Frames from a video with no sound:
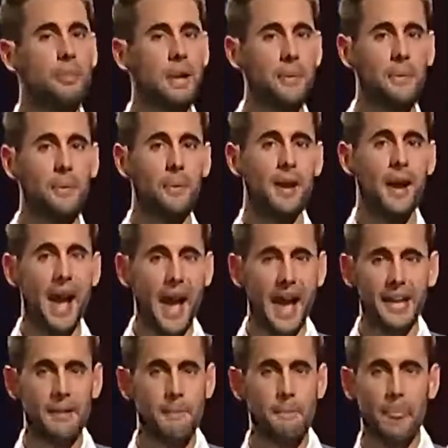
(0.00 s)
with people.
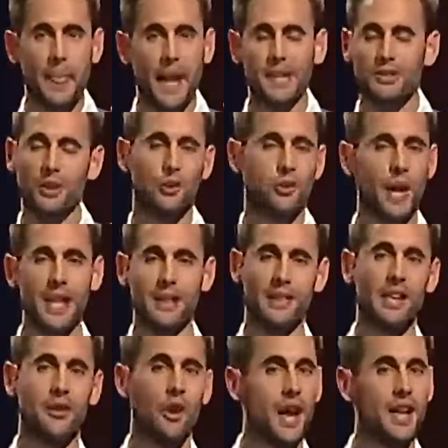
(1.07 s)
And it's a
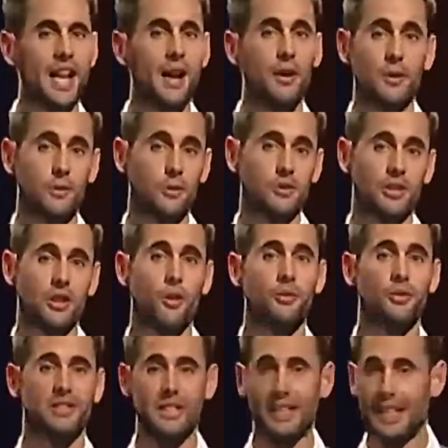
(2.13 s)
great thing right now because he
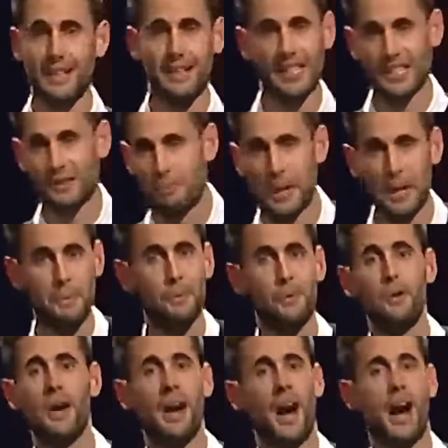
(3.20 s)
obviously he thinks
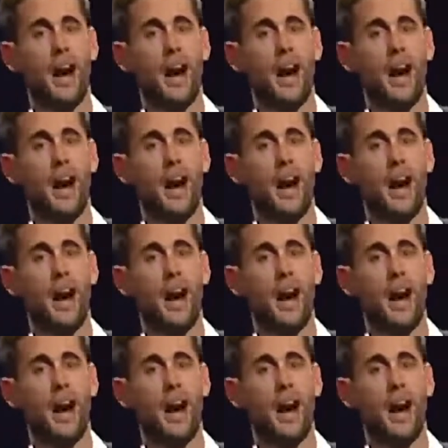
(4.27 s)
people